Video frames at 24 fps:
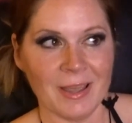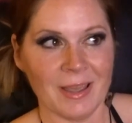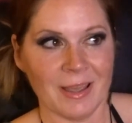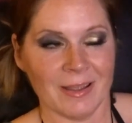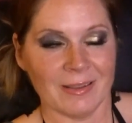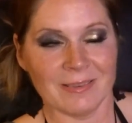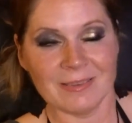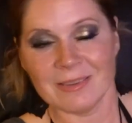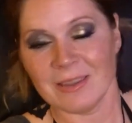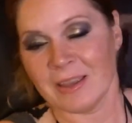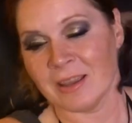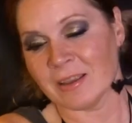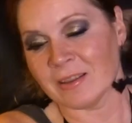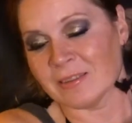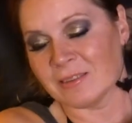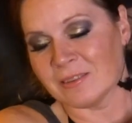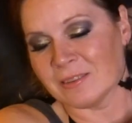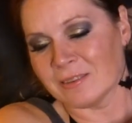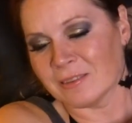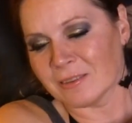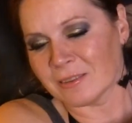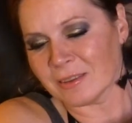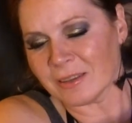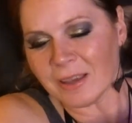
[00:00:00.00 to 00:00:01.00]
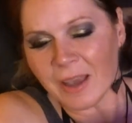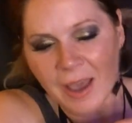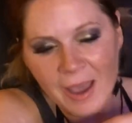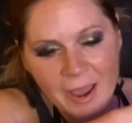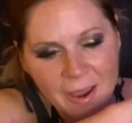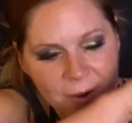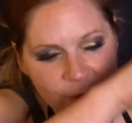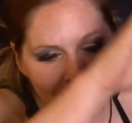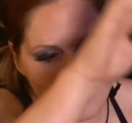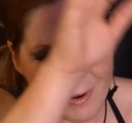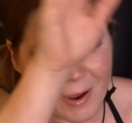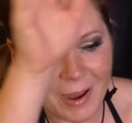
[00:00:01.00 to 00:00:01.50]
it's like
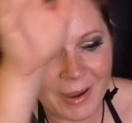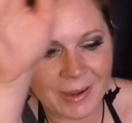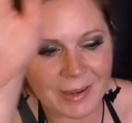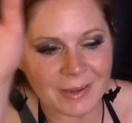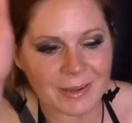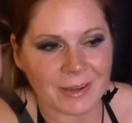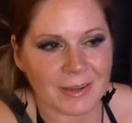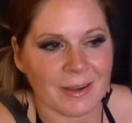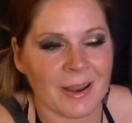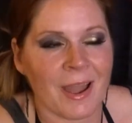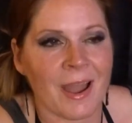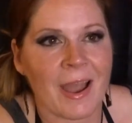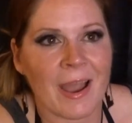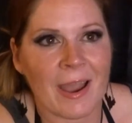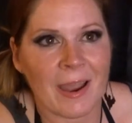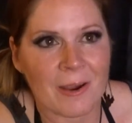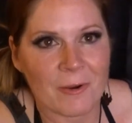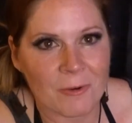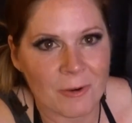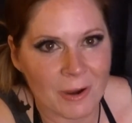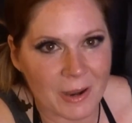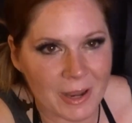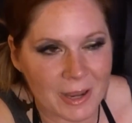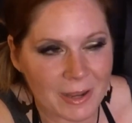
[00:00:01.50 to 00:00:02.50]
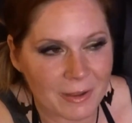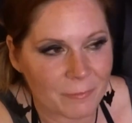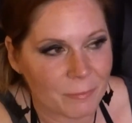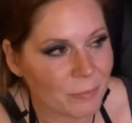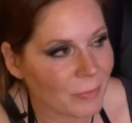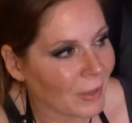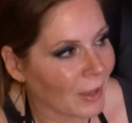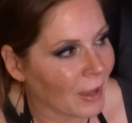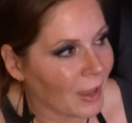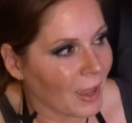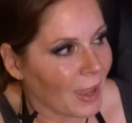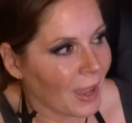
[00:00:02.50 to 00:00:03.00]
skyrocketing high, right?
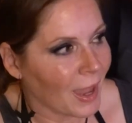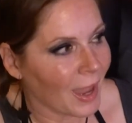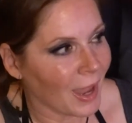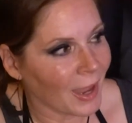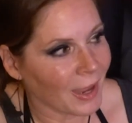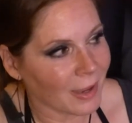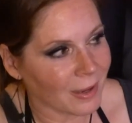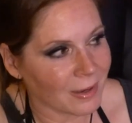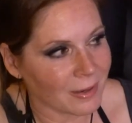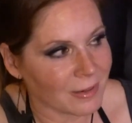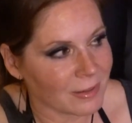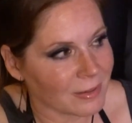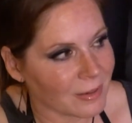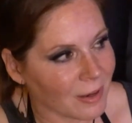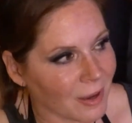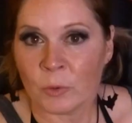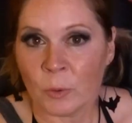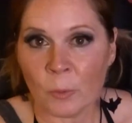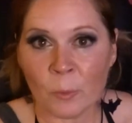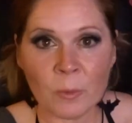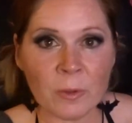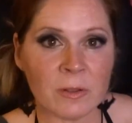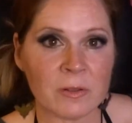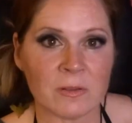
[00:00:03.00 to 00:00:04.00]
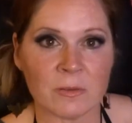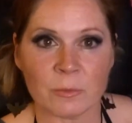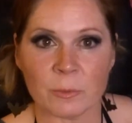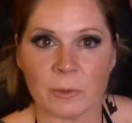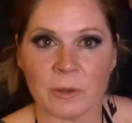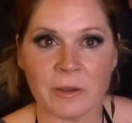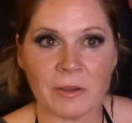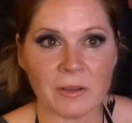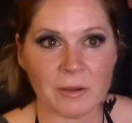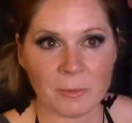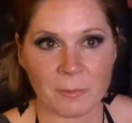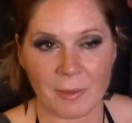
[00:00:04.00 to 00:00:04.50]
And no one's
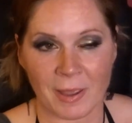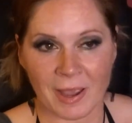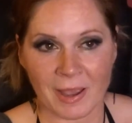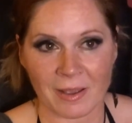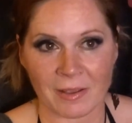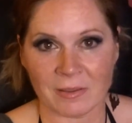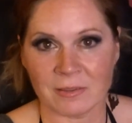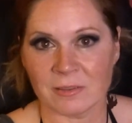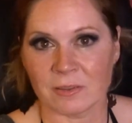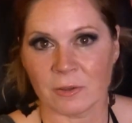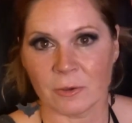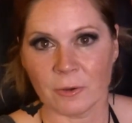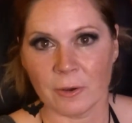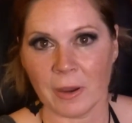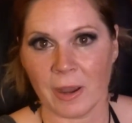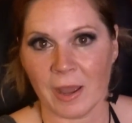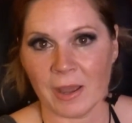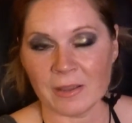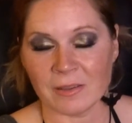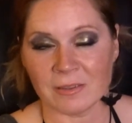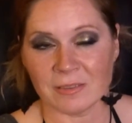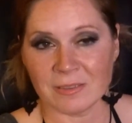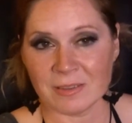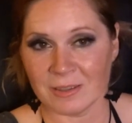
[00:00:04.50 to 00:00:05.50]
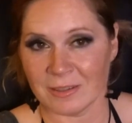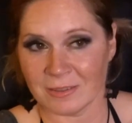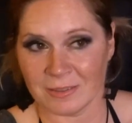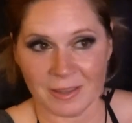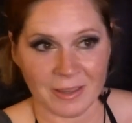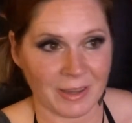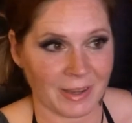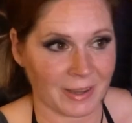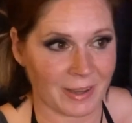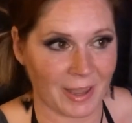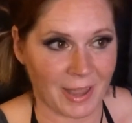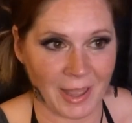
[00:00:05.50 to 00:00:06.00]
wearing a mask or asking
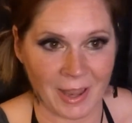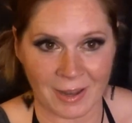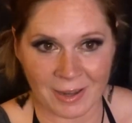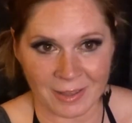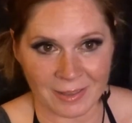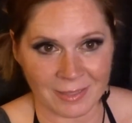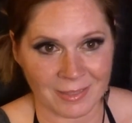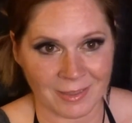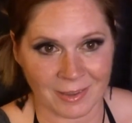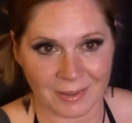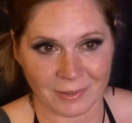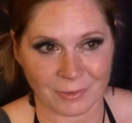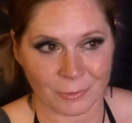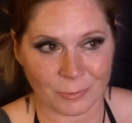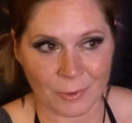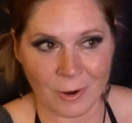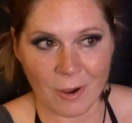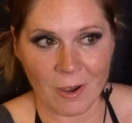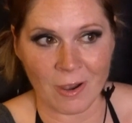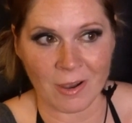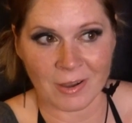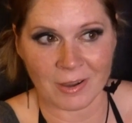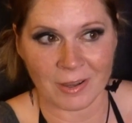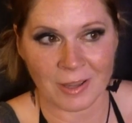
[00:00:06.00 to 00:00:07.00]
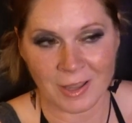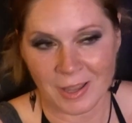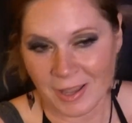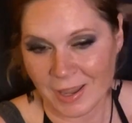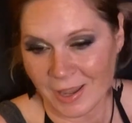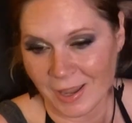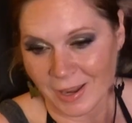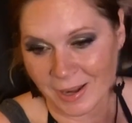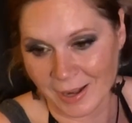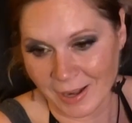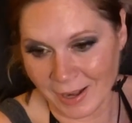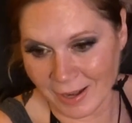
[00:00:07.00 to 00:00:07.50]
like anything's wrong.
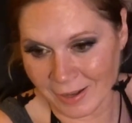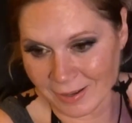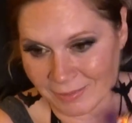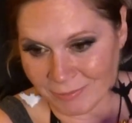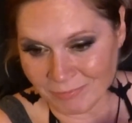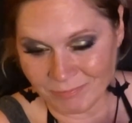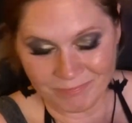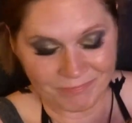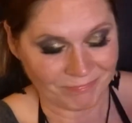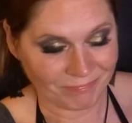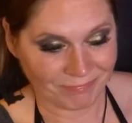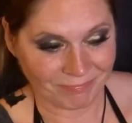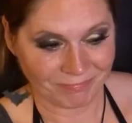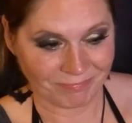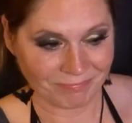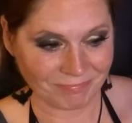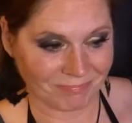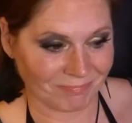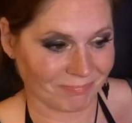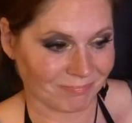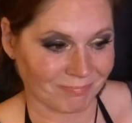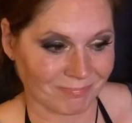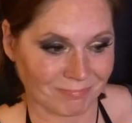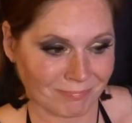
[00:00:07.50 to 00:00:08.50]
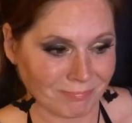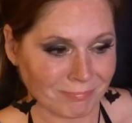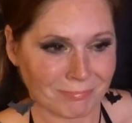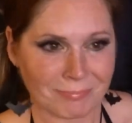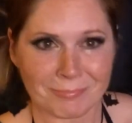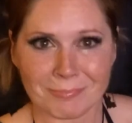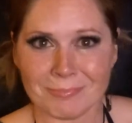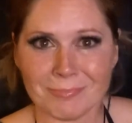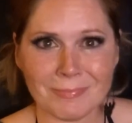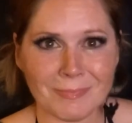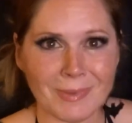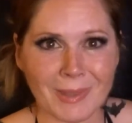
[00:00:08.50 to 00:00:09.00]
And
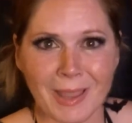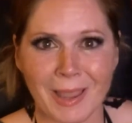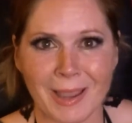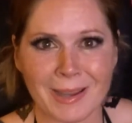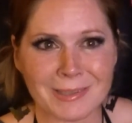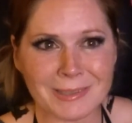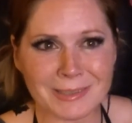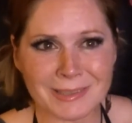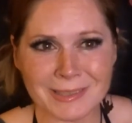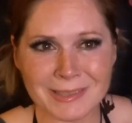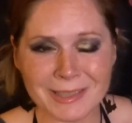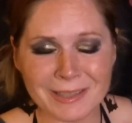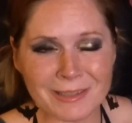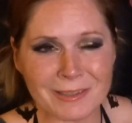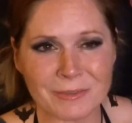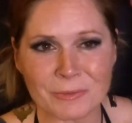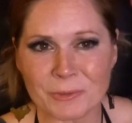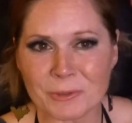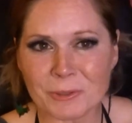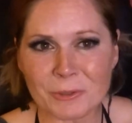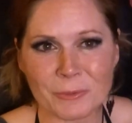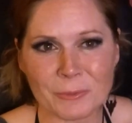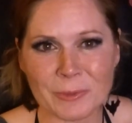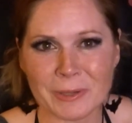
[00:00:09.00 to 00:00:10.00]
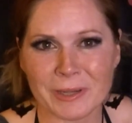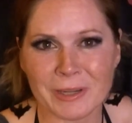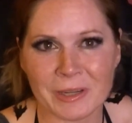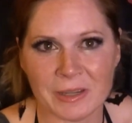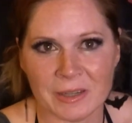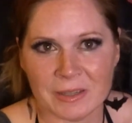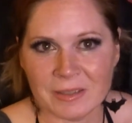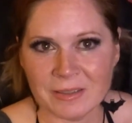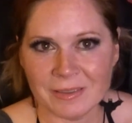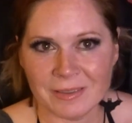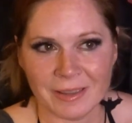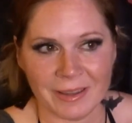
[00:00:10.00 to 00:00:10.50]
I just think it's really
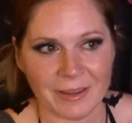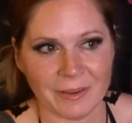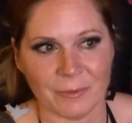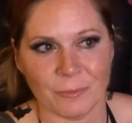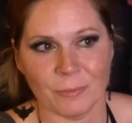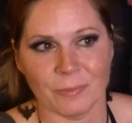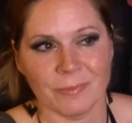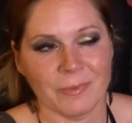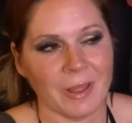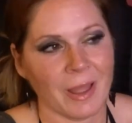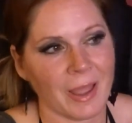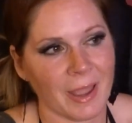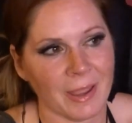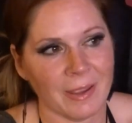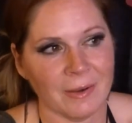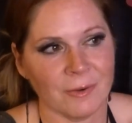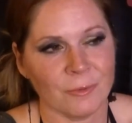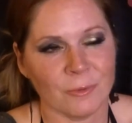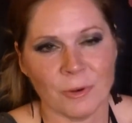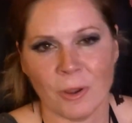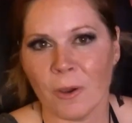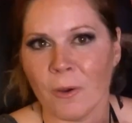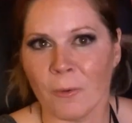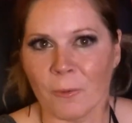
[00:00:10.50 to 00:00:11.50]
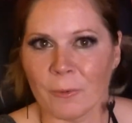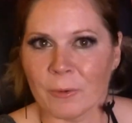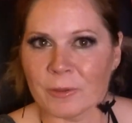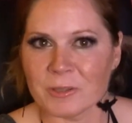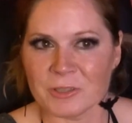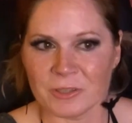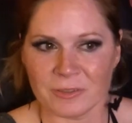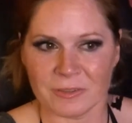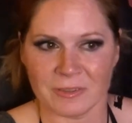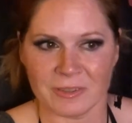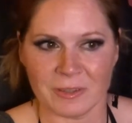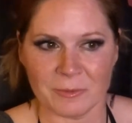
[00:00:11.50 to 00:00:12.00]
weird. Like, I don't know. It
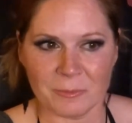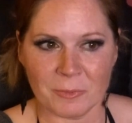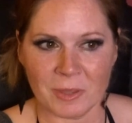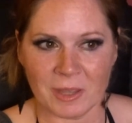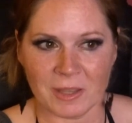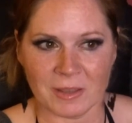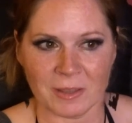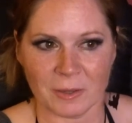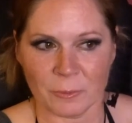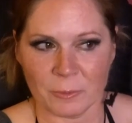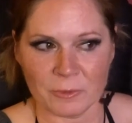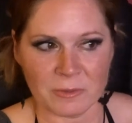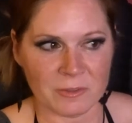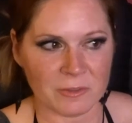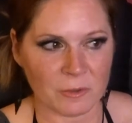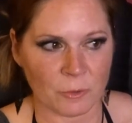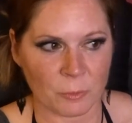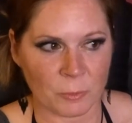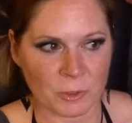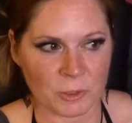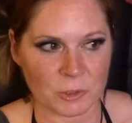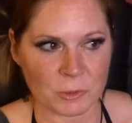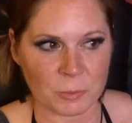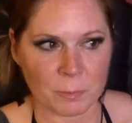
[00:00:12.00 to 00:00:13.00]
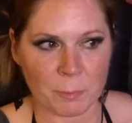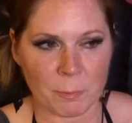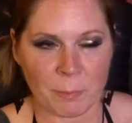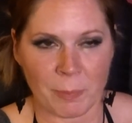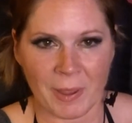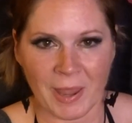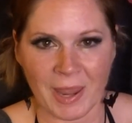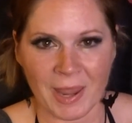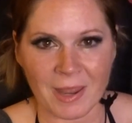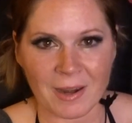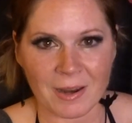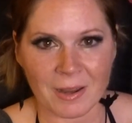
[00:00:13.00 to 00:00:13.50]
just seemed like there was so much
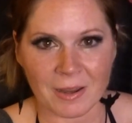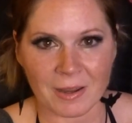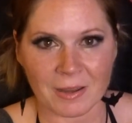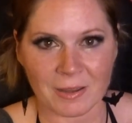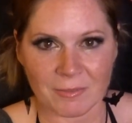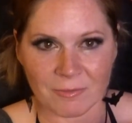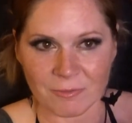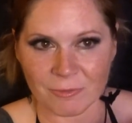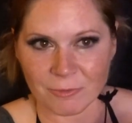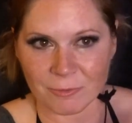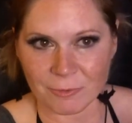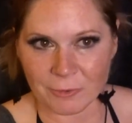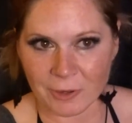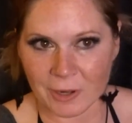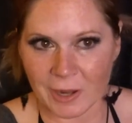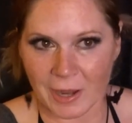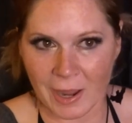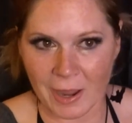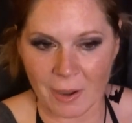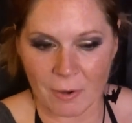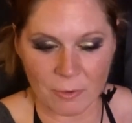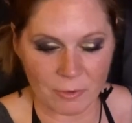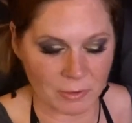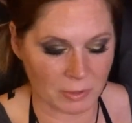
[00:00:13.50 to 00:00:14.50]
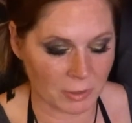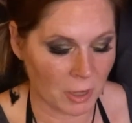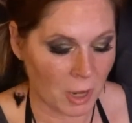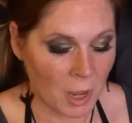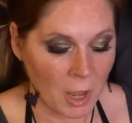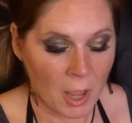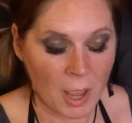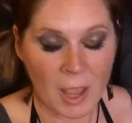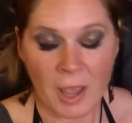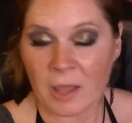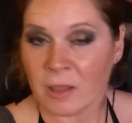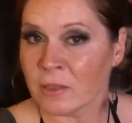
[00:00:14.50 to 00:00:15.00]
panic and freak out. And,
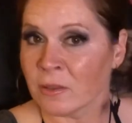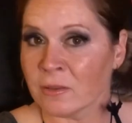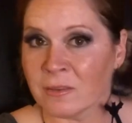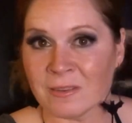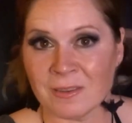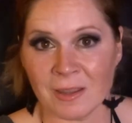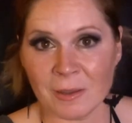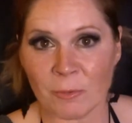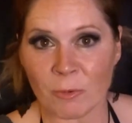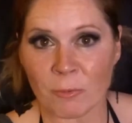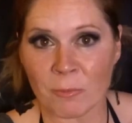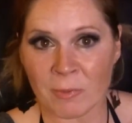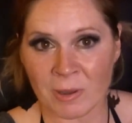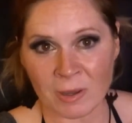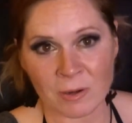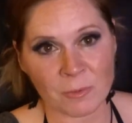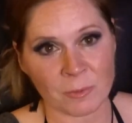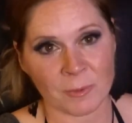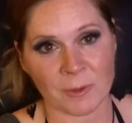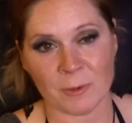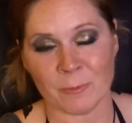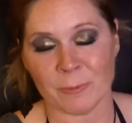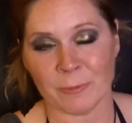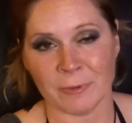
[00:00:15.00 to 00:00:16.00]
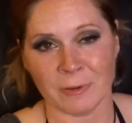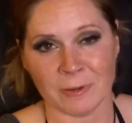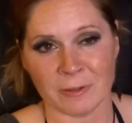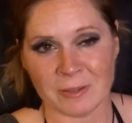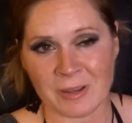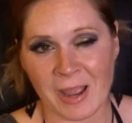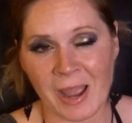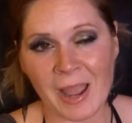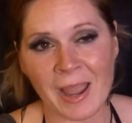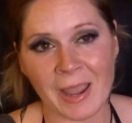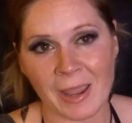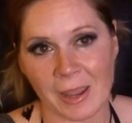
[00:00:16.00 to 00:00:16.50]
and the same amount of people are
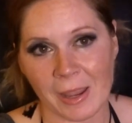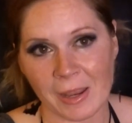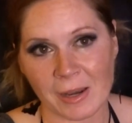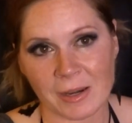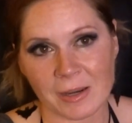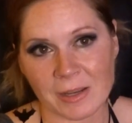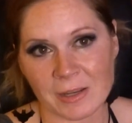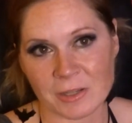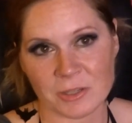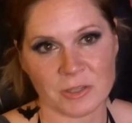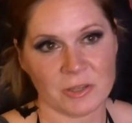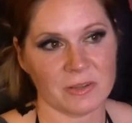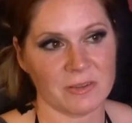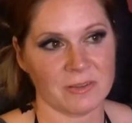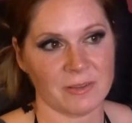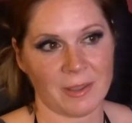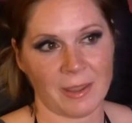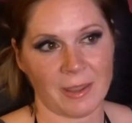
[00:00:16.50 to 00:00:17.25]
dying. It's just